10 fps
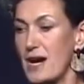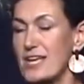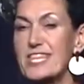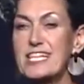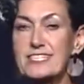My
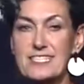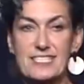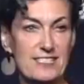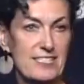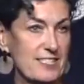thesis
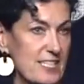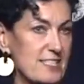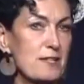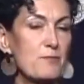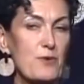is just this
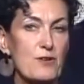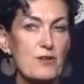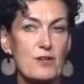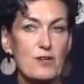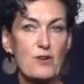simple.
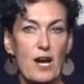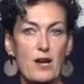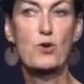Right?